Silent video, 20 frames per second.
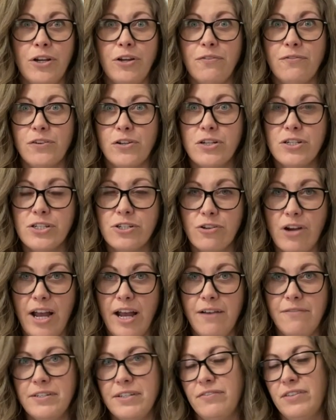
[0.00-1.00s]
your first
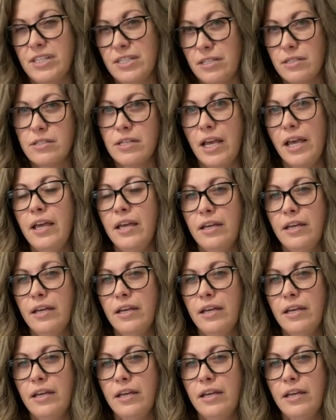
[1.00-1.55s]
draft, if this is,